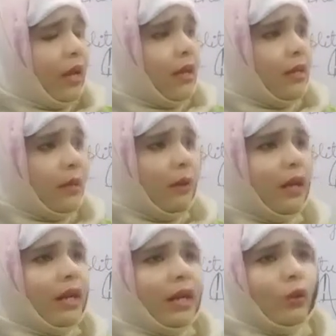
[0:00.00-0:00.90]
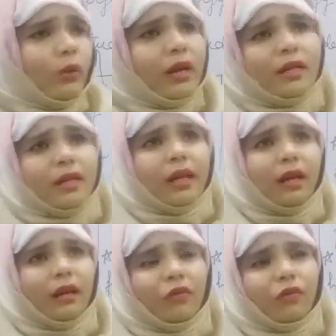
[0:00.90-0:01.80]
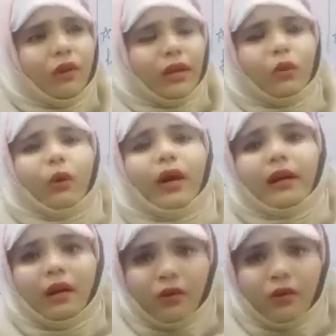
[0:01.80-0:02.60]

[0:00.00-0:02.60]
Similarly, you can see when you hit a